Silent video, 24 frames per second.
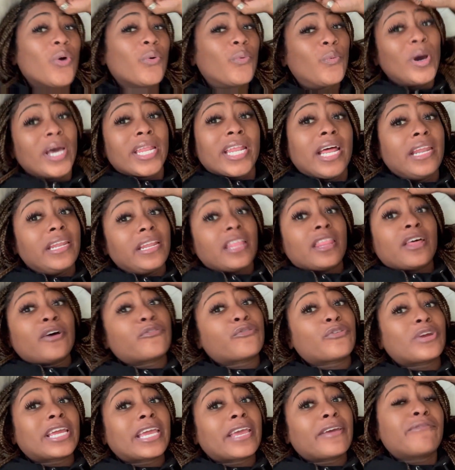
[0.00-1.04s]
with another
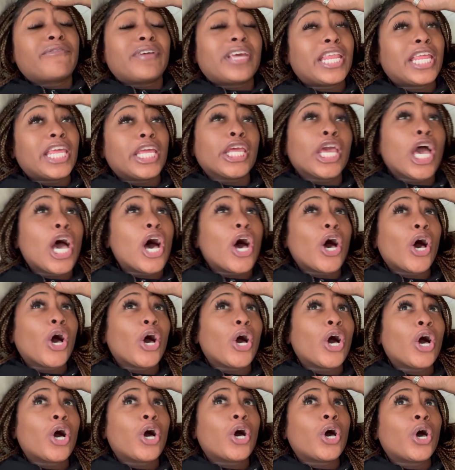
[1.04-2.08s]
freaking
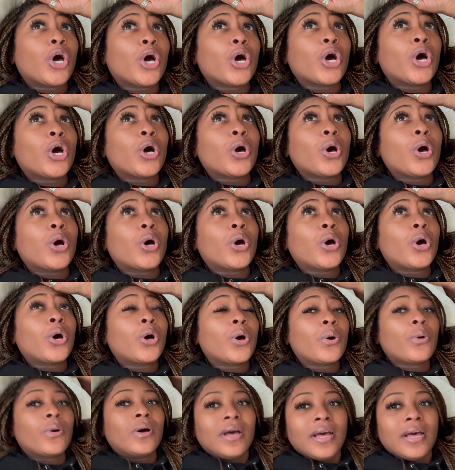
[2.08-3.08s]
video.